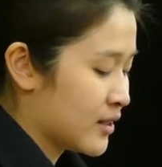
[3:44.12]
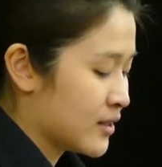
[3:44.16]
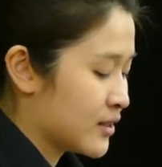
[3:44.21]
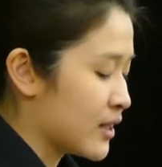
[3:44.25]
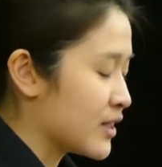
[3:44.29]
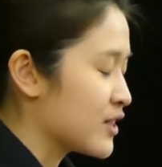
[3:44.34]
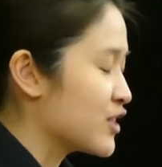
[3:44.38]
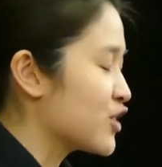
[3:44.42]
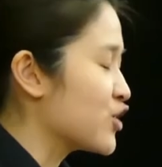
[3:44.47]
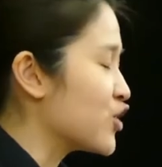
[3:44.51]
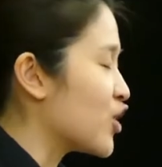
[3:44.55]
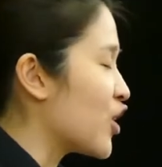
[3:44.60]

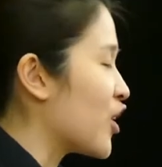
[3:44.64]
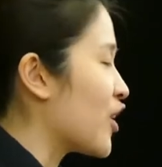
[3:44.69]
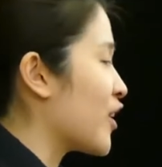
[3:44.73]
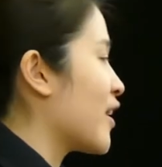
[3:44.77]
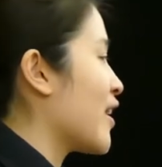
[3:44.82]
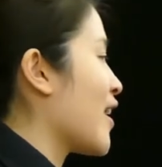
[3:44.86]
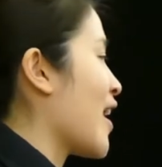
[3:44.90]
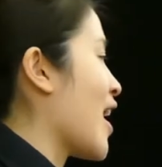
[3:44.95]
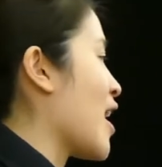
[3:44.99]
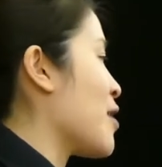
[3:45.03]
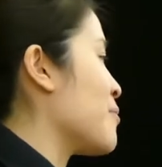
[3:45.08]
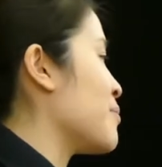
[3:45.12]
does
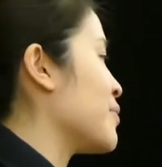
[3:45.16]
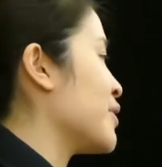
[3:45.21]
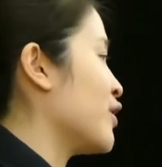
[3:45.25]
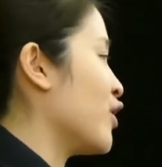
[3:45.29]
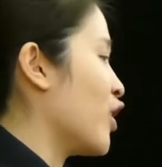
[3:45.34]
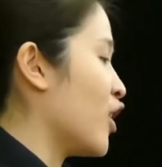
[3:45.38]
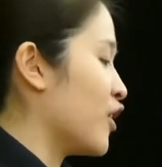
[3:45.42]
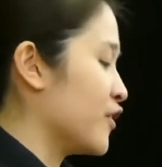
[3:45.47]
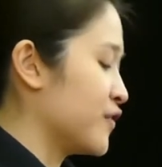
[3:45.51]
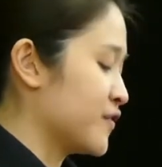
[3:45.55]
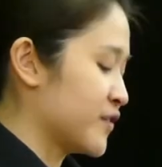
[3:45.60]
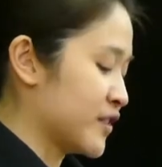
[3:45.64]
not
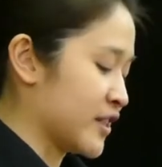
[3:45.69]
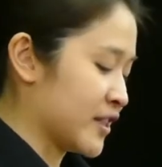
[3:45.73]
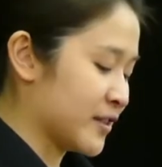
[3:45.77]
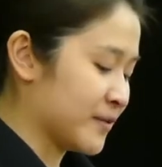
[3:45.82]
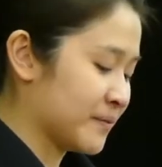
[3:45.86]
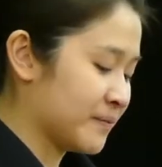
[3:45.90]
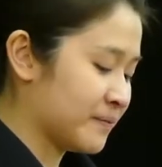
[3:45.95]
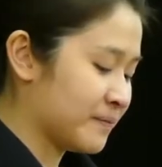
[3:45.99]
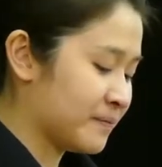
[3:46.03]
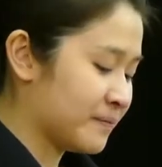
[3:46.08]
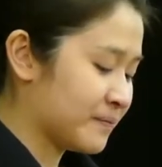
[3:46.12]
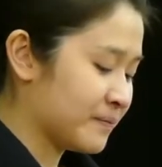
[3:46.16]
happen often.
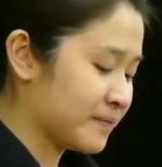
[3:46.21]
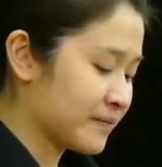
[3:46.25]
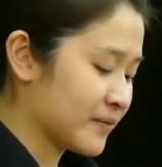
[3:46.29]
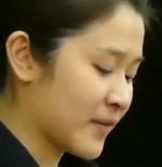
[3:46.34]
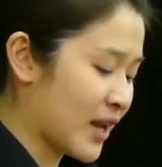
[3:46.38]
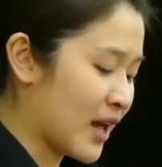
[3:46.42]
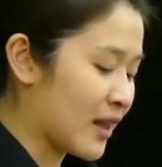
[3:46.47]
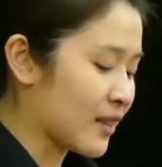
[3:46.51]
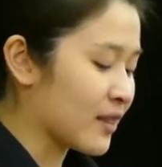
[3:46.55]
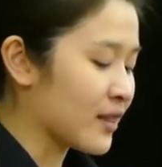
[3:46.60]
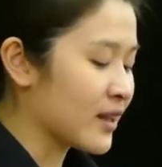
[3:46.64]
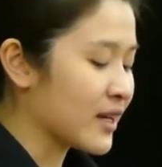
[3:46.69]

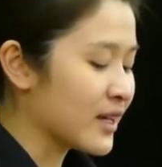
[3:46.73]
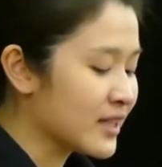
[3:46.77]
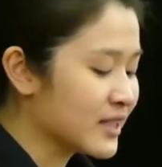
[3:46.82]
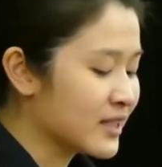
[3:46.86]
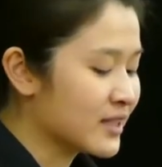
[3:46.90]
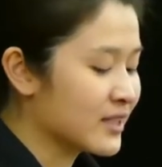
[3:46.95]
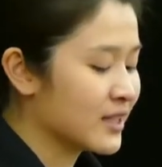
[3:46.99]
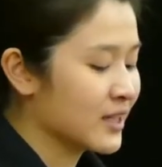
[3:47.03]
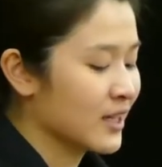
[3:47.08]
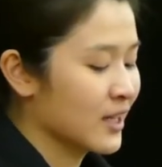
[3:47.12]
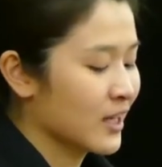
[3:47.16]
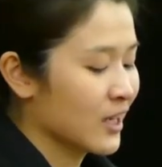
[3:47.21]
At
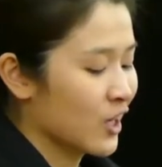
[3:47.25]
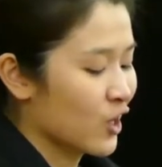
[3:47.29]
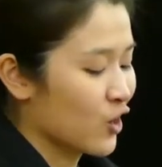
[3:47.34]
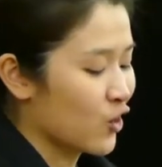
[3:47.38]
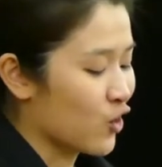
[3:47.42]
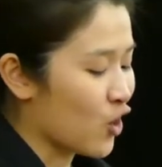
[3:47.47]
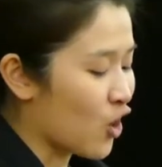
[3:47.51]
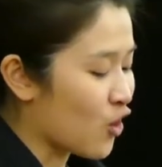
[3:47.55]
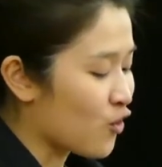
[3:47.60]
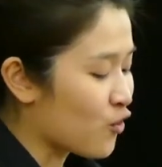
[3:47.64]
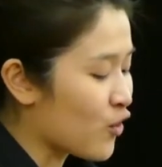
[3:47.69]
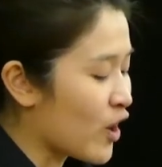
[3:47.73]
least
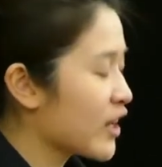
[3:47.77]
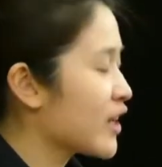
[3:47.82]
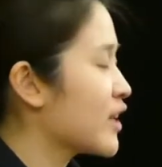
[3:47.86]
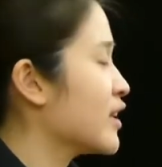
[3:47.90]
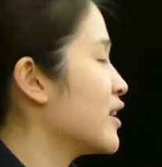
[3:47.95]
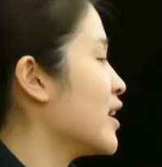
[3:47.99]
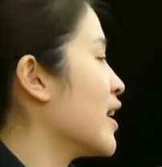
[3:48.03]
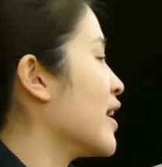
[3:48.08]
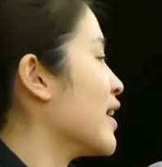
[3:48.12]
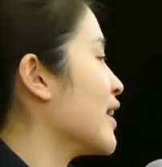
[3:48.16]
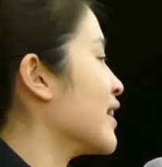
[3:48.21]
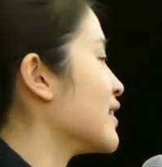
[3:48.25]
not
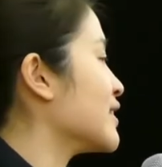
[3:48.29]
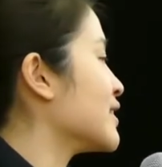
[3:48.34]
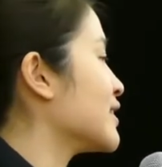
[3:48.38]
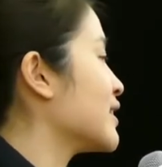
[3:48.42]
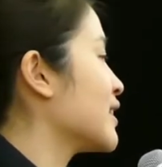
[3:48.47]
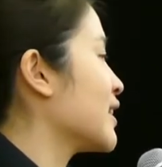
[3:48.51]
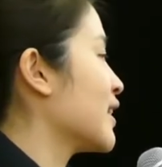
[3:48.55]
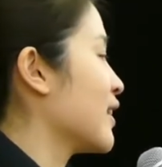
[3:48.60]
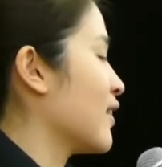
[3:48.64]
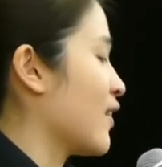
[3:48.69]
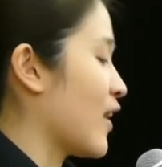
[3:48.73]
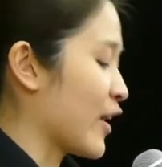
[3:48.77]
recognized
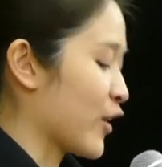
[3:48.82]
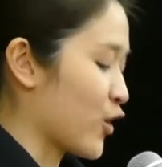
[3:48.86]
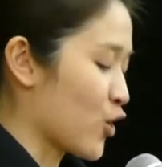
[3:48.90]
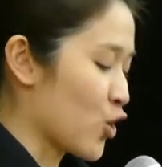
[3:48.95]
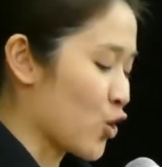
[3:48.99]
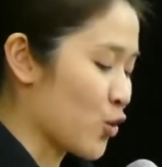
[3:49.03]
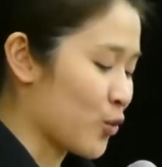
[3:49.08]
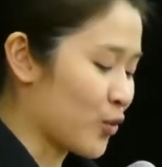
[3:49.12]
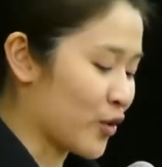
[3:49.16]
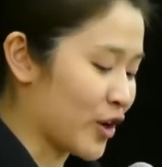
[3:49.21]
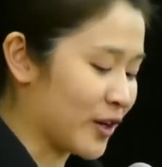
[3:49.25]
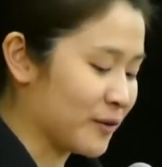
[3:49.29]
like
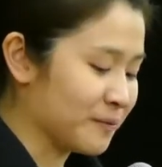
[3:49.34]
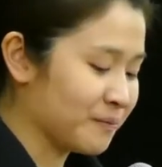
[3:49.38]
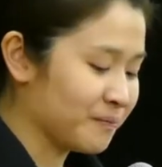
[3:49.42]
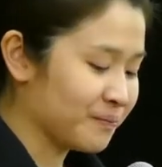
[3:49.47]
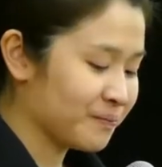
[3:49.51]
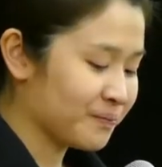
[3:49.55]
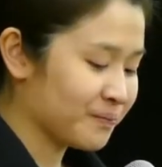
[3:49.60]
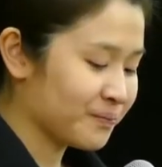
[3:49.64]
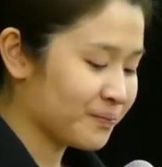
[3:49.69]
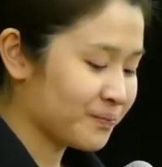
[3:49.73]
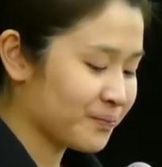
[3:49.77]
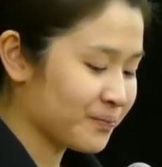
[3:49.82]
Oprah.
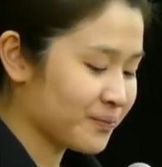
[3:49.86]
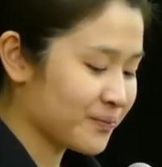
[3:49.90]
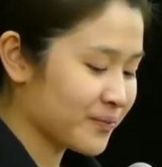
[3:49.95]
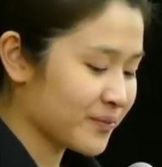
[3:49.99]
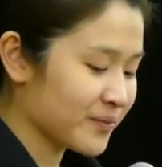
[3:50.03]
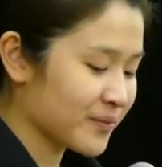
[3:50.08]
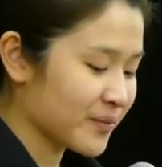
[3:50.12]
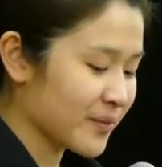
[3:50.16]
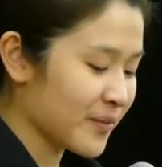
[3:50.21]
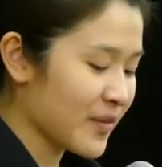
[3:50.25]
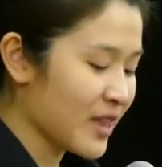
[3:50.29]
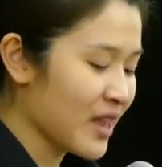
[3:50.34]

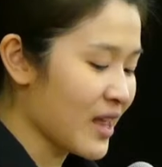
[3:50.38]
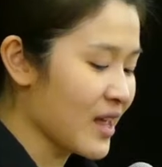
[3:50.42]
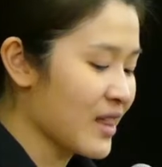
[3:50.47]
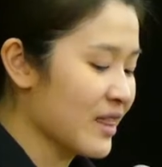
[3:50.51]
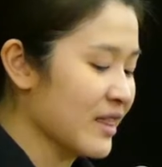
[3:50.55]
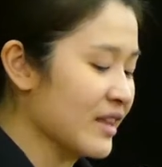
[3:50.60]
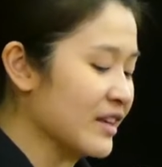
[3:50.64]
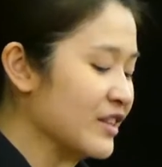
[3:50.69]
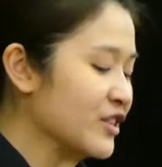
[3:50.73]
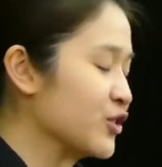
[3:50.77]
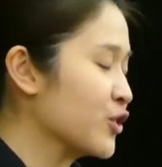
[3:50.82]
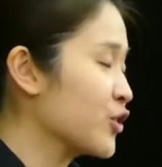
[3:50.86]
And
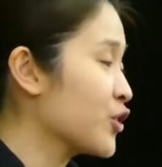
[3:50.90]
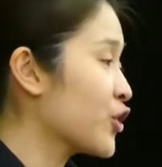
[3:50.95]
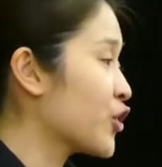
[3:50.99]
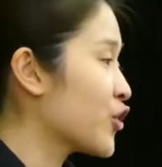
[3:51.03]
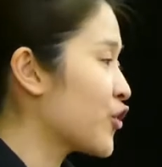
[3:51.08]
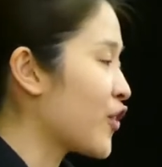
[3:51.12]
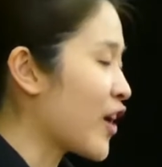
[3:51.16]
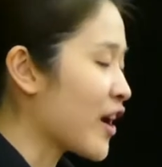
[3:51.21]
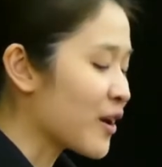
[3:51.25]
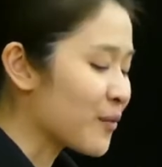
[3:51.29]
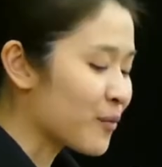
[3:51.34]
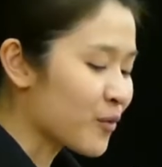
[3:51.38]
this could
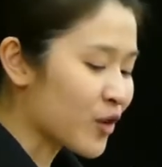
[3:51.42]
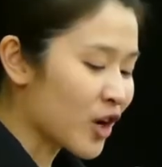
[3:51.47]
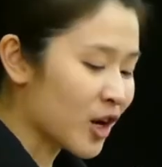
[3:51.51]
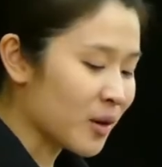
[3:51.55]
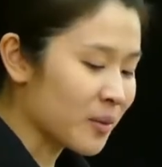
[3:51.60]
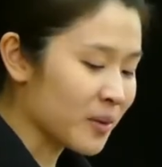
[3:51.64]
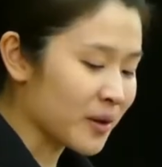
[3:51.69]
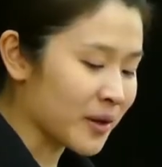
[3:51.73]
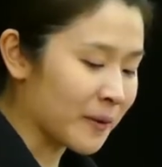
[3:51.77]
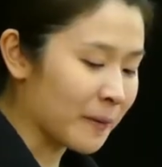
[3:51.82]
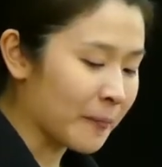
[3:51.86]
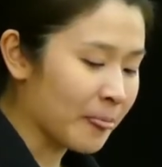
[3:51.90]
create a
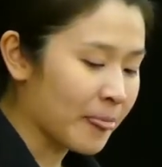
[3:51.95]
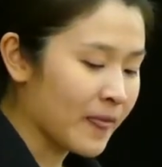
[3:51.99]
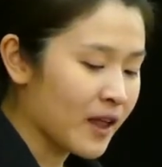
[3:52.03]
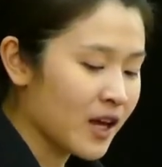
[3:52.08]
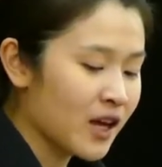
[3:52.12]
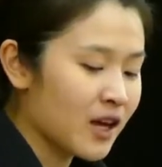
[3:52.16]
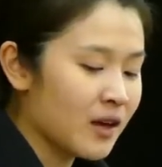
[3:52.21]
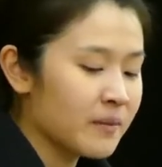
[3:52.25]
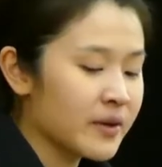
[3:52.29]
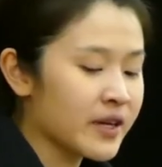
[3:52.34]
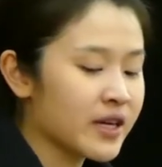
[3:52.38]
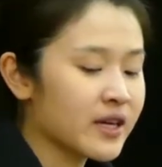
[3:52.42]
problem,
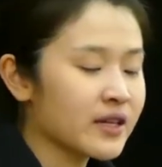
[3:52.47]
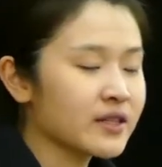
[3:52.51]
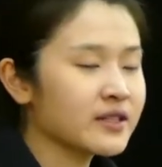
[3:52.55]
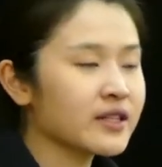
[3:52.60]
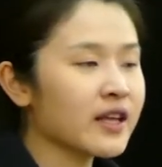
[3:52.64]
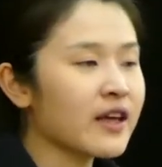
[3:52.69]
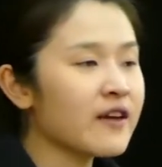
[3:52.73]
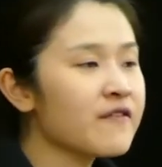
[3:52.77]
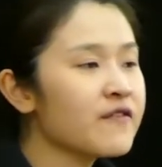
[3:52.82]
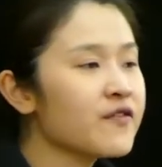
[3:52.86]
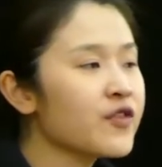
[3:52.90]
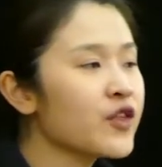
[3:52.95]

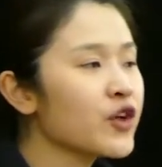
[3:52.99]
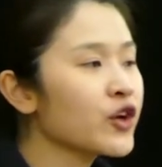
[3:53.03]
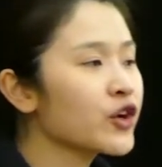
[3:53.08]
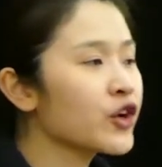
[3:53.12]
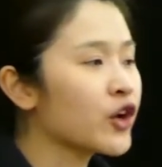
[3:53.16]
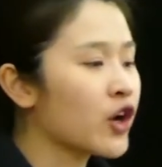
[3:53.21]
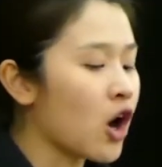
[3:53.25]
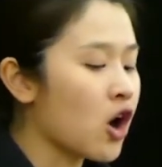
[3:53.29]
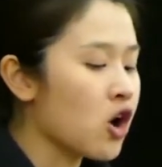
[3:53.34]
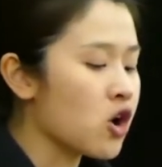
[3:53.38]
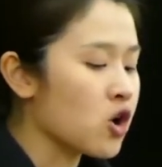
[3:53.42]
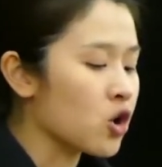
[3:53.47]
because if the
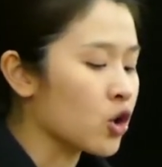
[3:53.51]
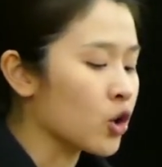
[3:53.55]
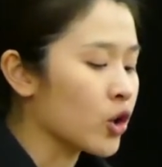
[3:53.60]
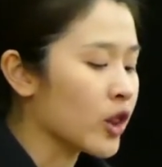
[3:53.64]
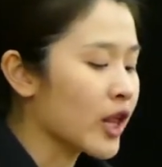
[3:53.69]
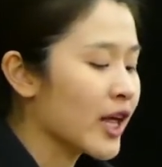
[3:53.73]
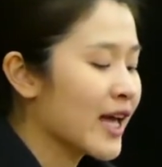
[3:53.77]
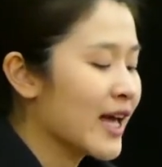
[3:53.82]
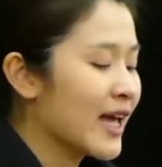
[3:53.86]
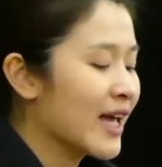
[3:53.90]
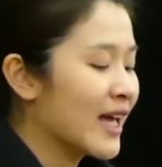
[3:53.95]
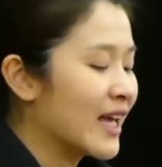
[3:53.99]

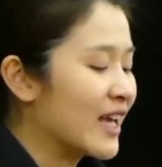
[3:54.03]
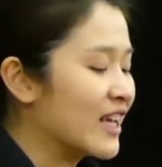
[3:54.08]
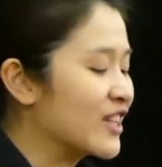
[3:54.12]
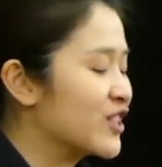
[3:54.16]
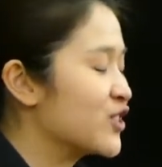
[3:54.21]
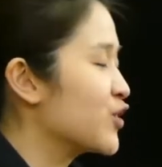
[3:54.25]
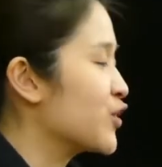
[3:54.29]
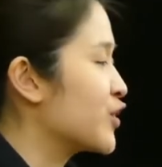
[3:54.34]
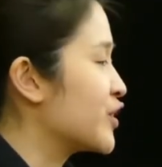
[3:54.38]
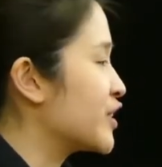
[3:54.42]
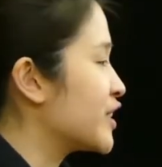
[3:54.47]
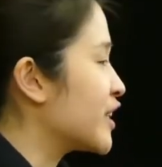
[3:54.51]
goal
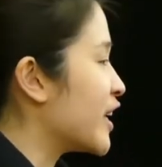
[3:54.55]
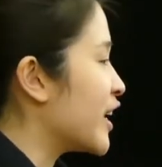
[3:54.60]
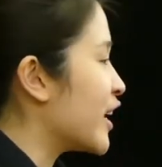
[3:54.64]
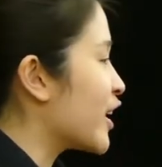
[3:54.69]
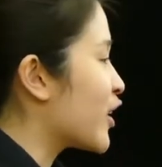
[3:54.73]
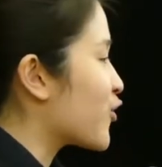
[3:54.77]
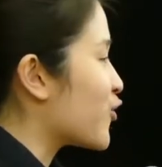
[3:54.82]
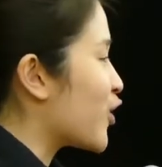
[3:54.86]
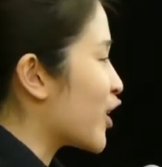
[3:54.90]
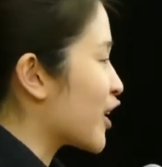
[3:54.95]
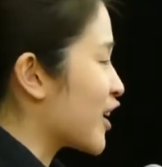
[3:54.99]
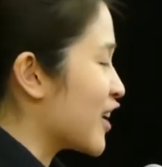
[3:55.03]
is to
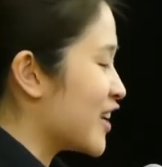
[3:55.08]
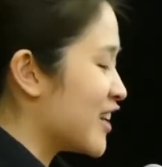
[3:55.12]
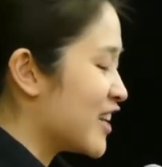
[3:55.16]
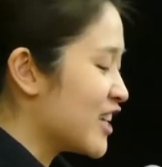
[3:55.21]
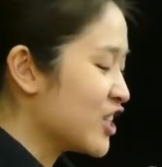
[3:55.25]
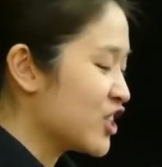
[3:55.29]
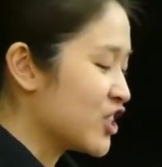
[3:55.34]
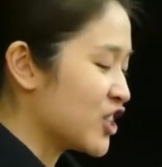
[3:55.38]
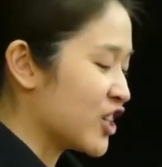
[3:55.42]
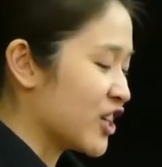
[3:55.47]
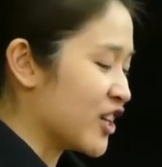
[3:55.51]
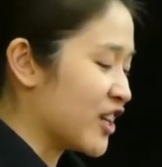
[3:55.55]
seek
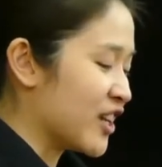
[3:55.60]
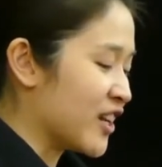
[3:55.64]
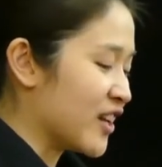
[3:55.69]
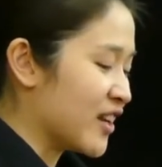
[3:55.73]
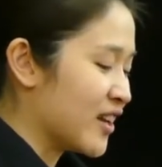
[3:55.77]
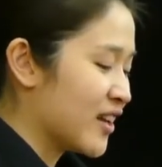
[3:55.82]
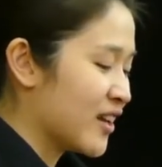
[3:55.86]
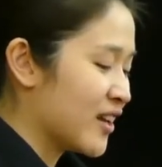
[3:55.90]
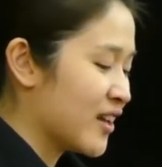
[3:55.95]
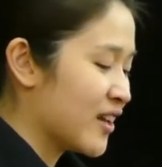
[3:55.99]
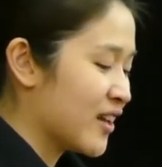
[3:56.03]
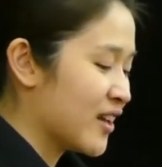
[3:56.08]
recognition,